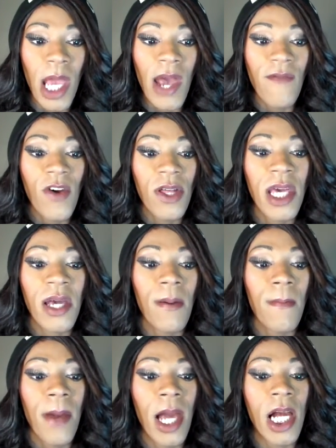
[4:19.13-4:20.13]
I felt
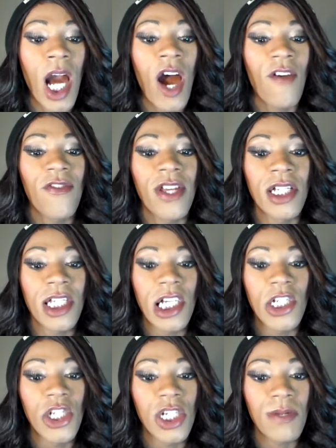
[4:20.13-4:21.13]
like my confidence
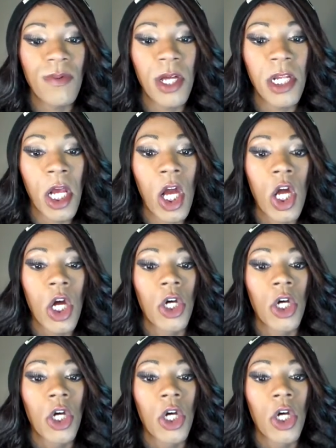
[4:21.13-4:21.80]
has just been